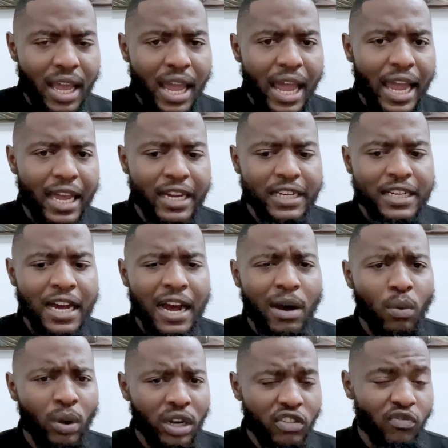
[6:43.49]
And
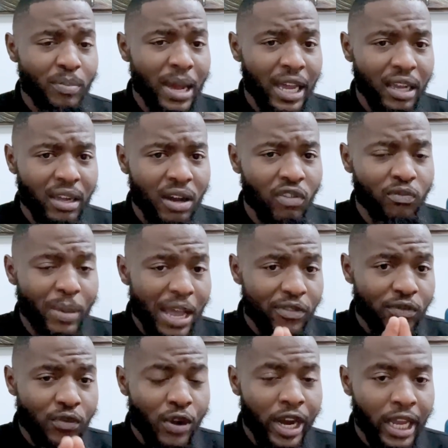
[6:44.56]
one of my
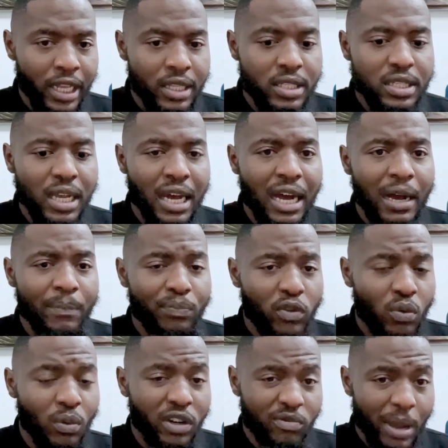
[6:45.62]
friends,
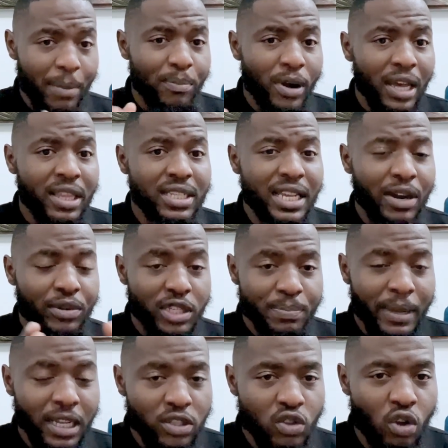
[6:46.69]
one of my brothers I
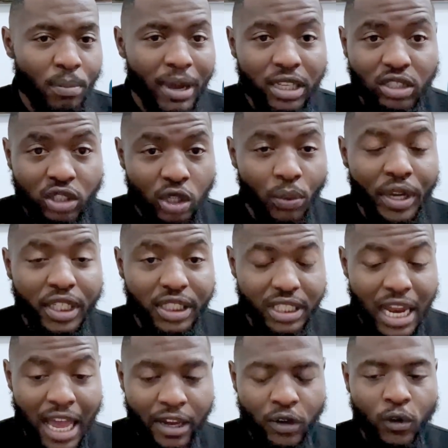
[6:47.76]
respect so much, Joesh
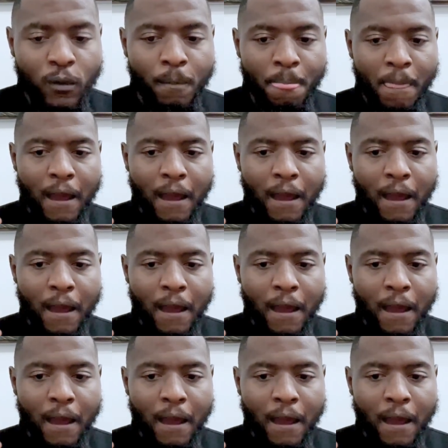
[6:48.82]
Naidu,